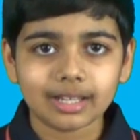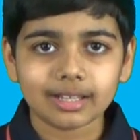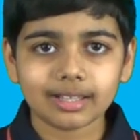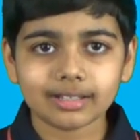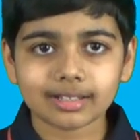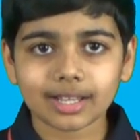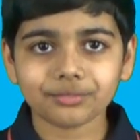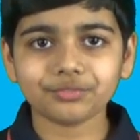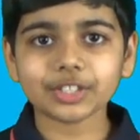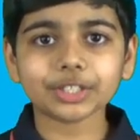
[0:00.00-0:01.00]
And
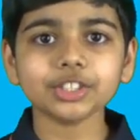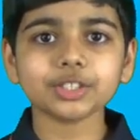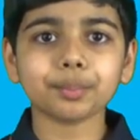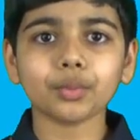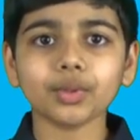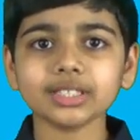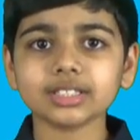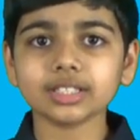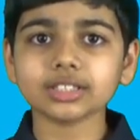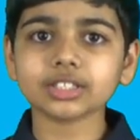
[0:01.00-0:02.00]
at various
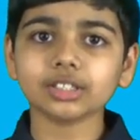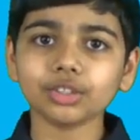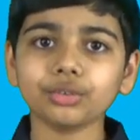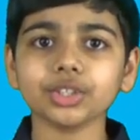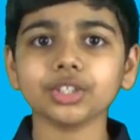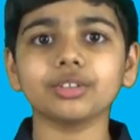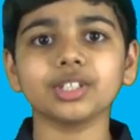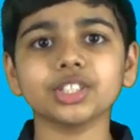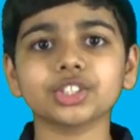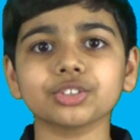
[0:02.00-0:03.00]
points in its colonial
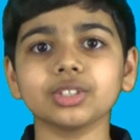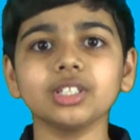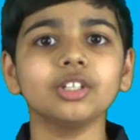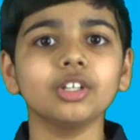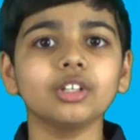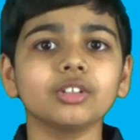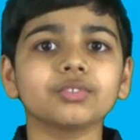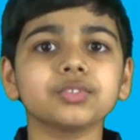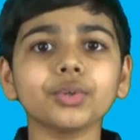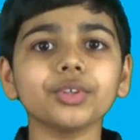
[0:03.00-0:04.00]
history,
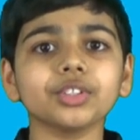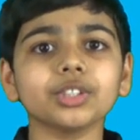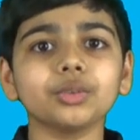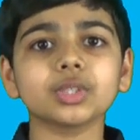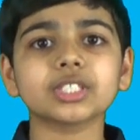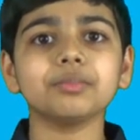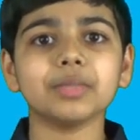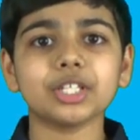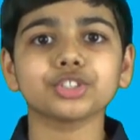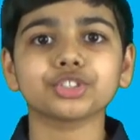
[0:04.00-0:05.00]
Florida was
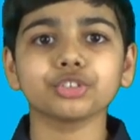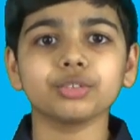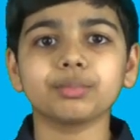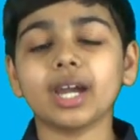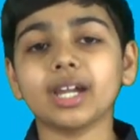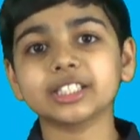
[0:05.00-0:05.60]
administered by